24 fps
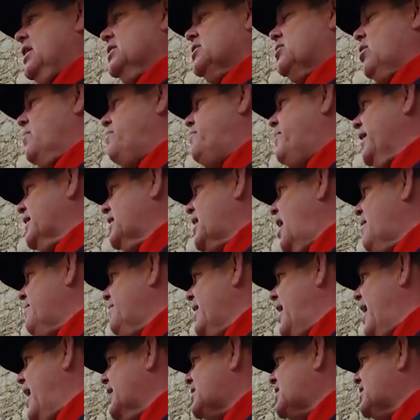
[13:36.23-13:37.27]
So he picked up
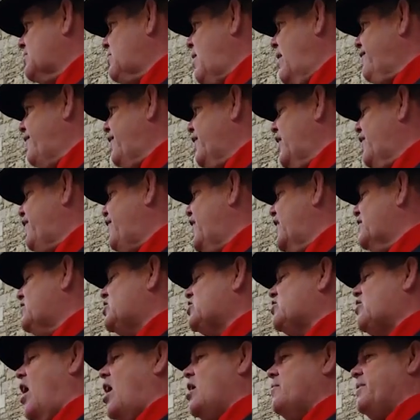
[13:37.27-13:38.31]
the axe and went for the fifth
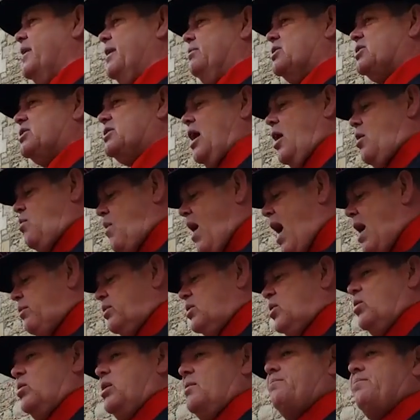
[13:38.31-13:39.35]
stroke, but it was so wet
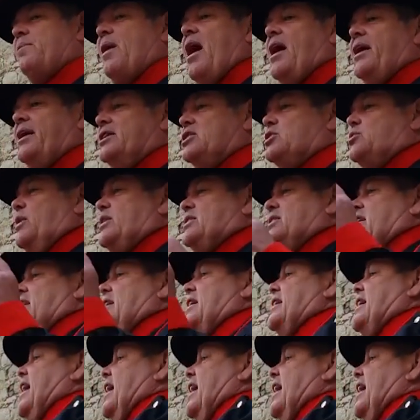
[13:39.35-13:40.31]
with all the blood it twisted in